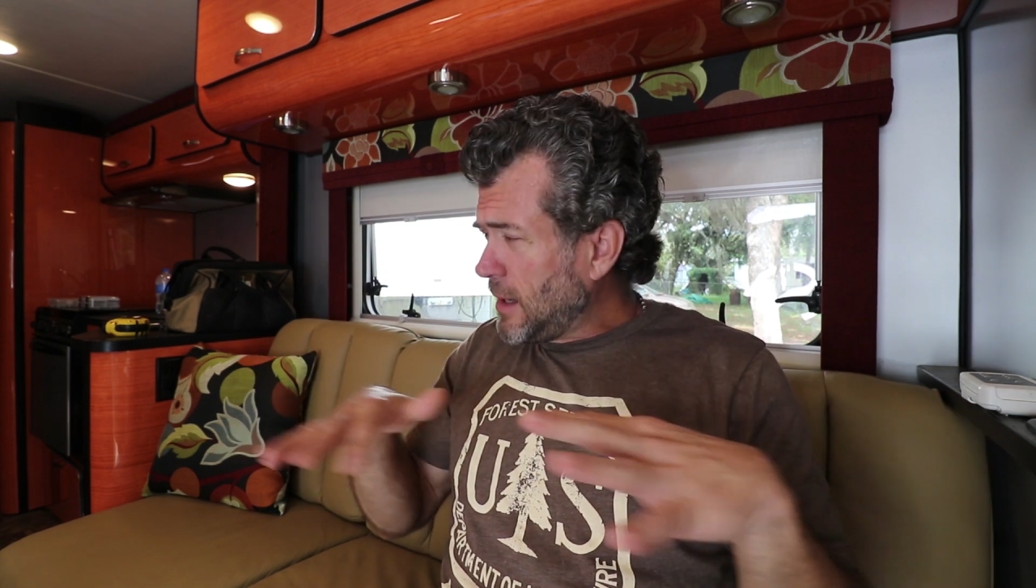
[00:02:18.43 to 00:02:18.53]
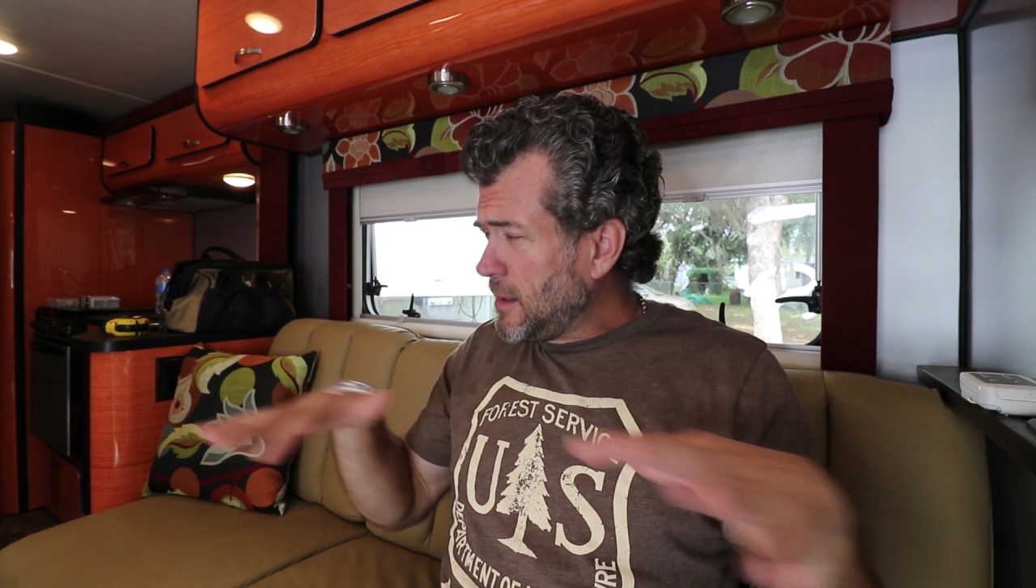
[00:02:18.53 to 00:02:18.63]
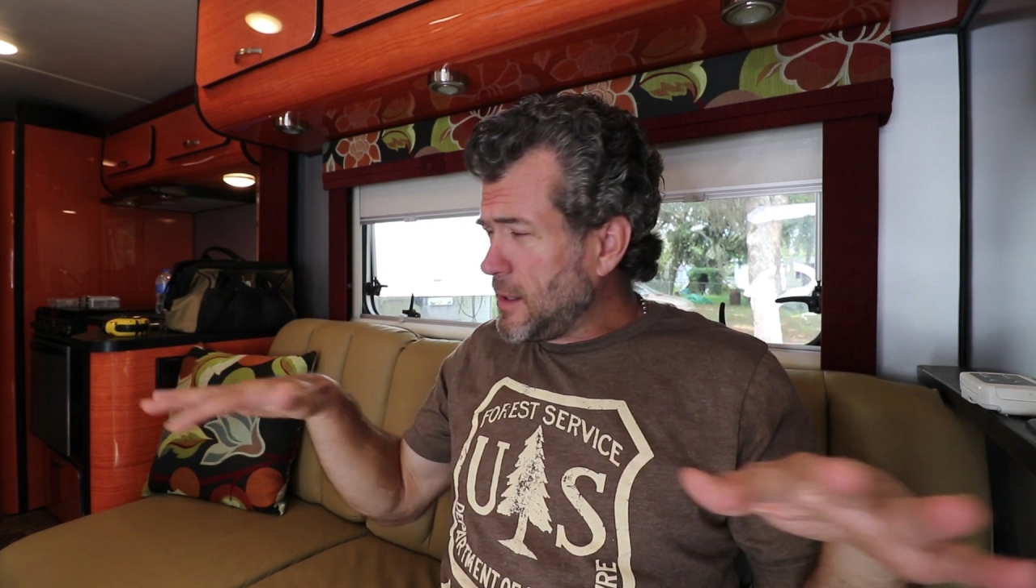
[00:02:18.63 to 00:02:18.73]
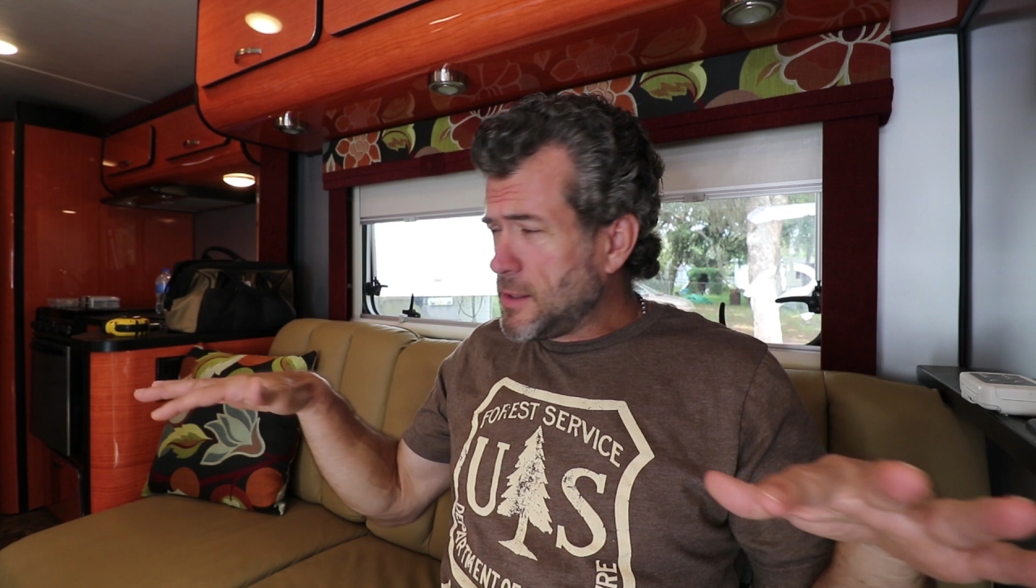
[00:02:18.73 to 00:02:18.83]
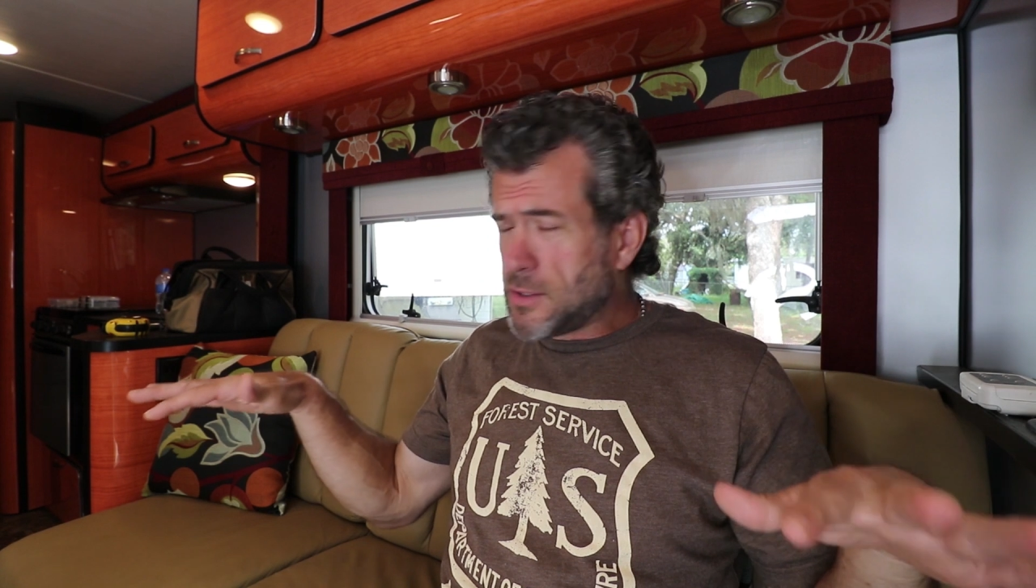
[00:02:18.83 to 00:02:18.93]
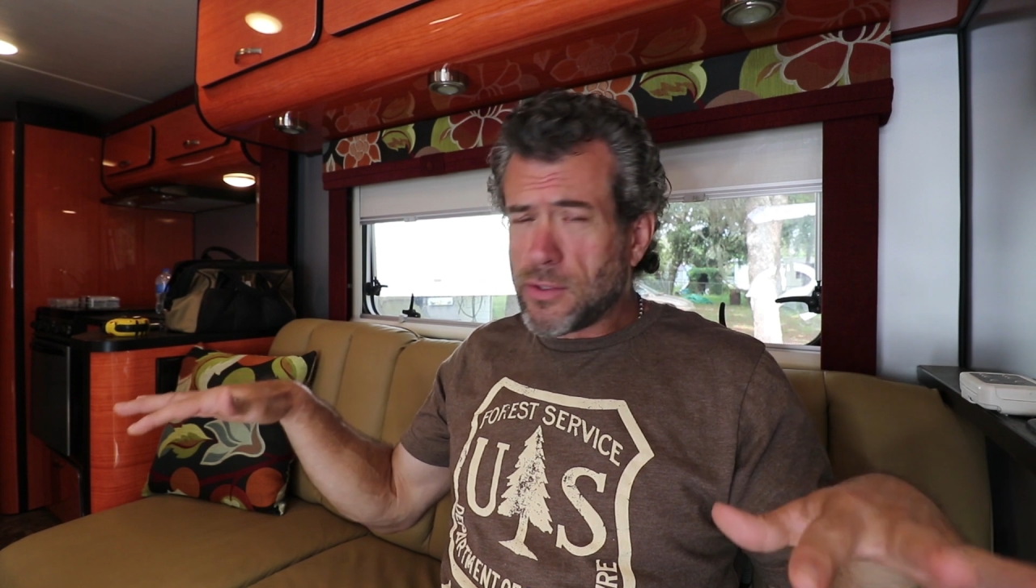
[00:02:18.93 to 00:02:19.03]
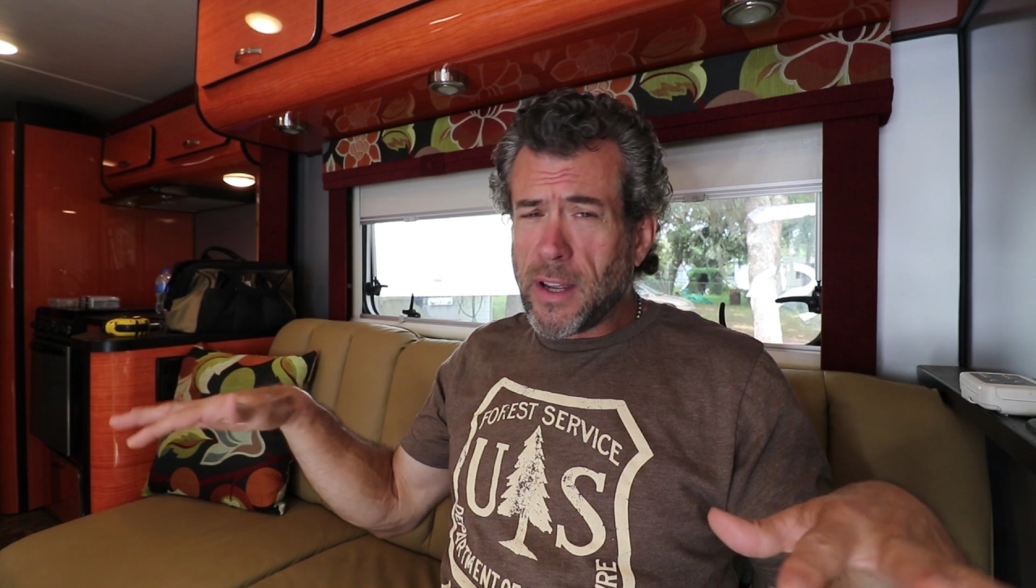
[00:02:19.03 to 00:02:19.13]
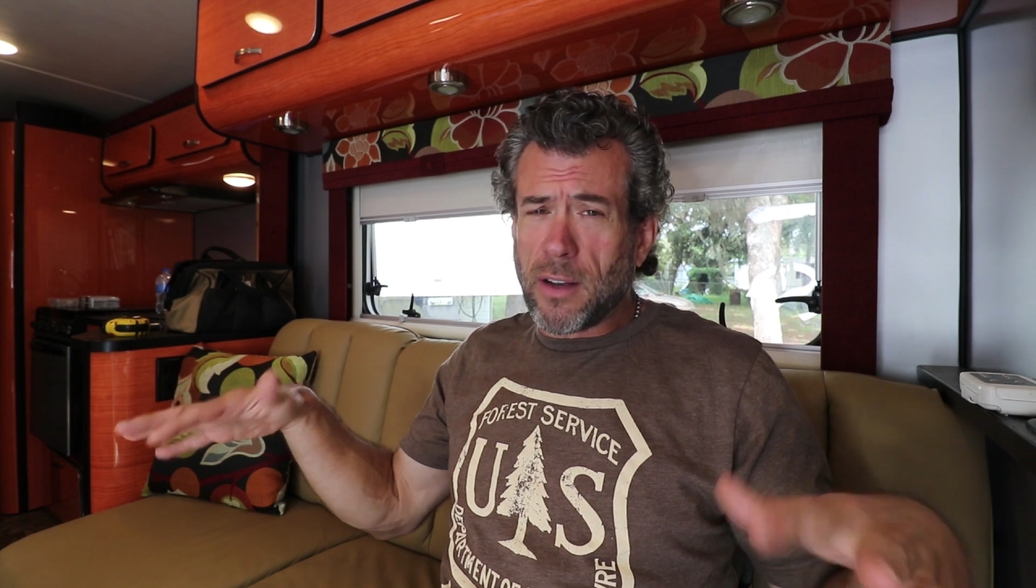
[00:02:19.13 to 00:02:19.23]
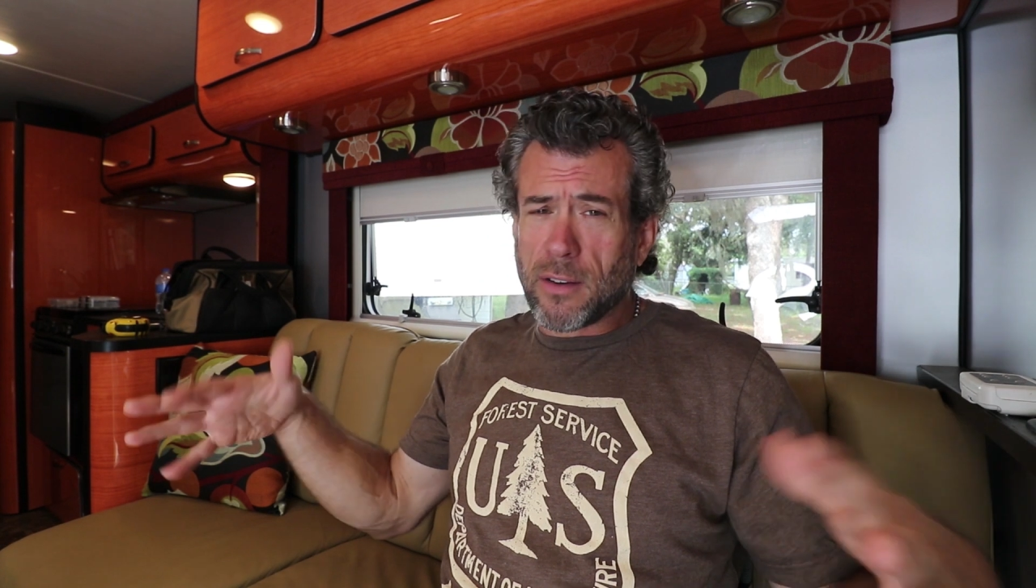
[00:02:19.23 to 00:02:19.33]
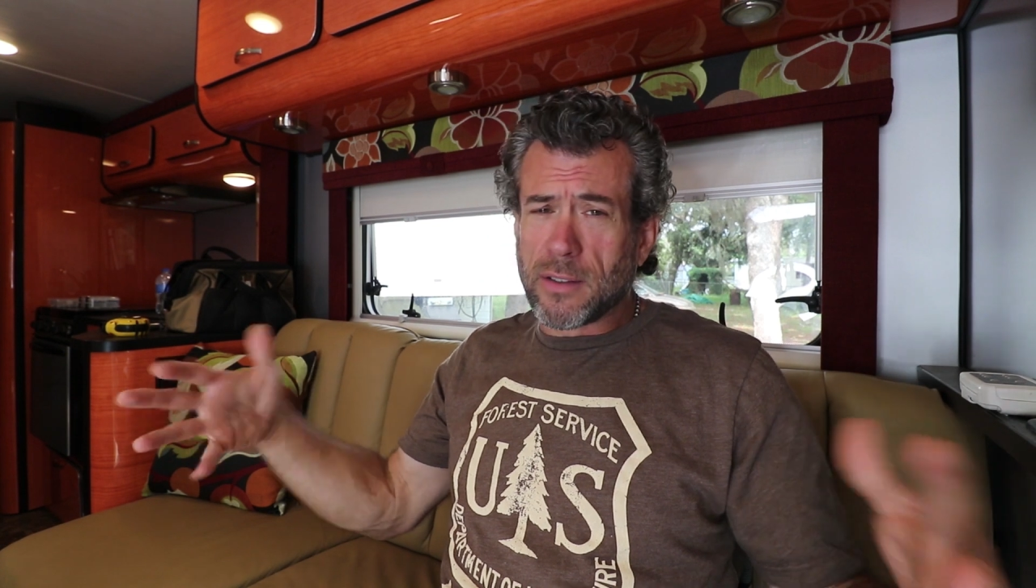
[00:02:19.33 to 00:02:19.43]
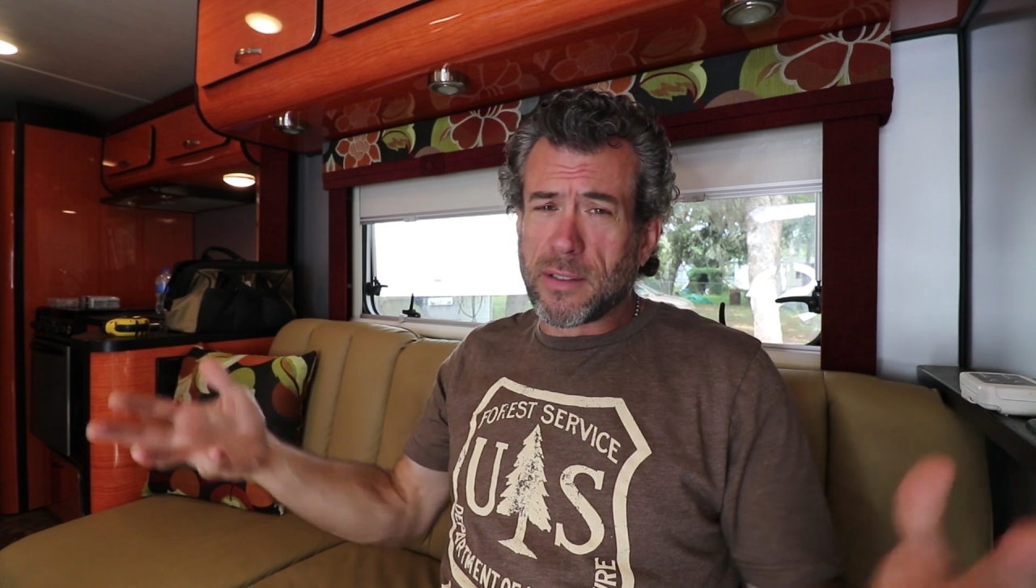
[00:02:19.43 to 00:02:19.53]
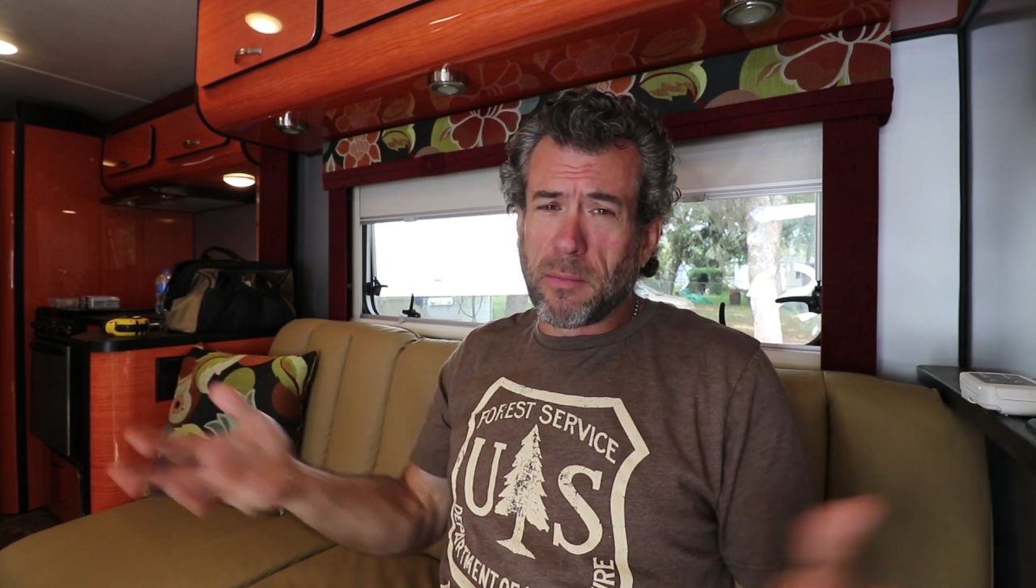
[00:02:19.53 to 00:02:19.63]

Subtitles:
And these trailers,